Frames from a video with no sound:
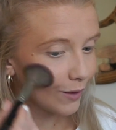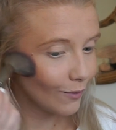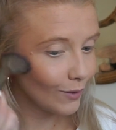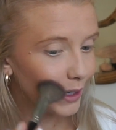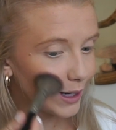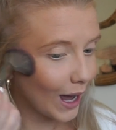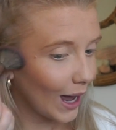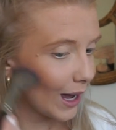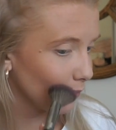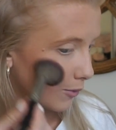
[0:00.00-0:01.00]
if we need to
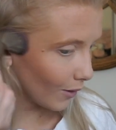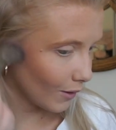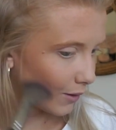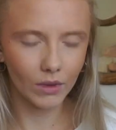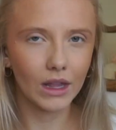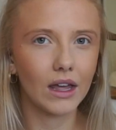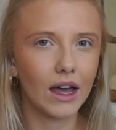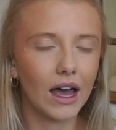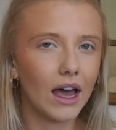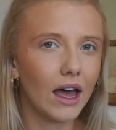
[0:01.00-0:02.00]
add more.
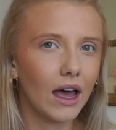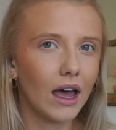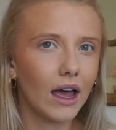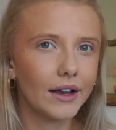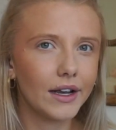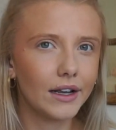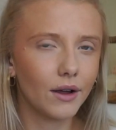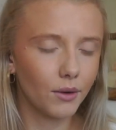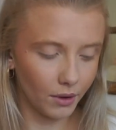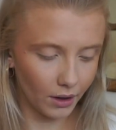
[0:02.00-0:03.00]
I
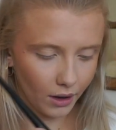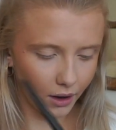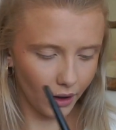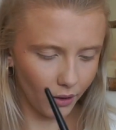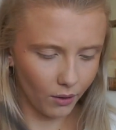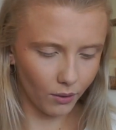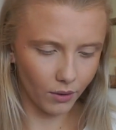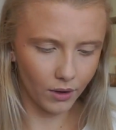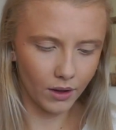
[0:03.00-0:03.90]
don't know.